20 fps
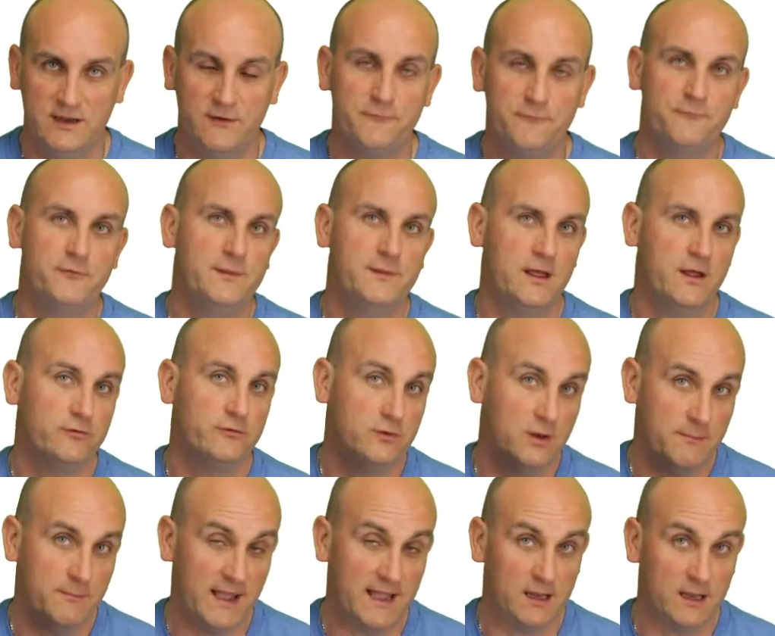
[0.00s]
different from the answer in
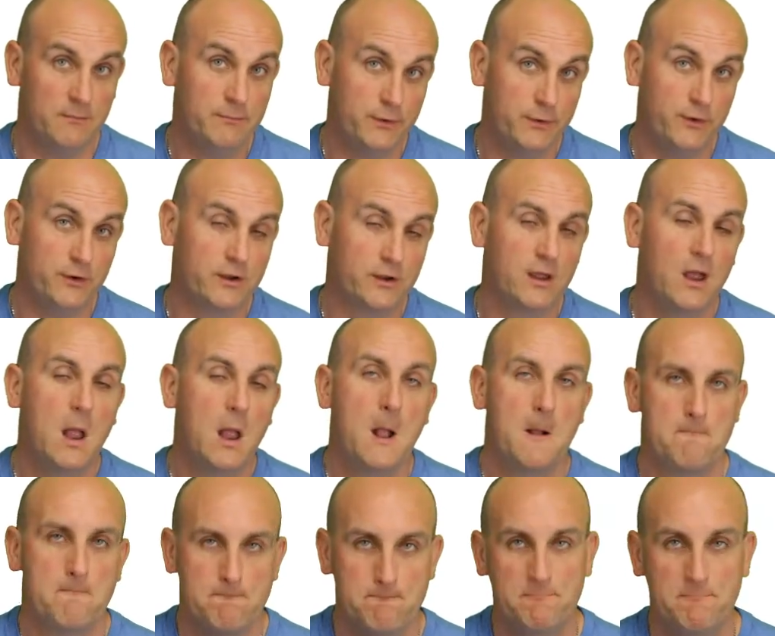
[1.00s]
the back of the book,
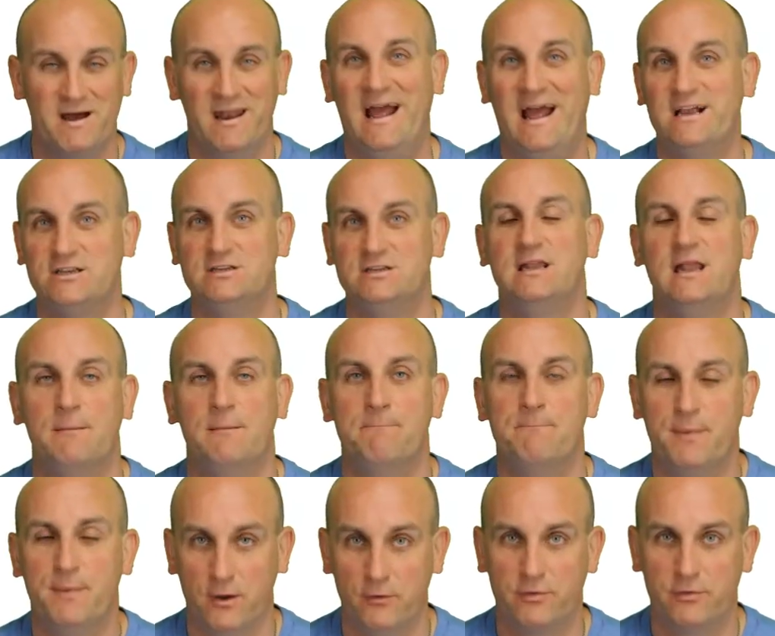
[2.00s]
but actually they're
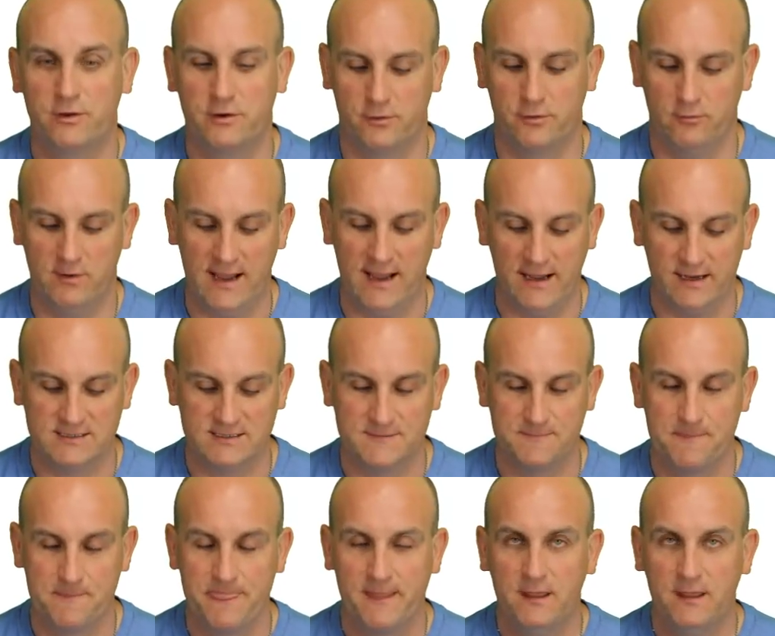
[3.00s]
both correct.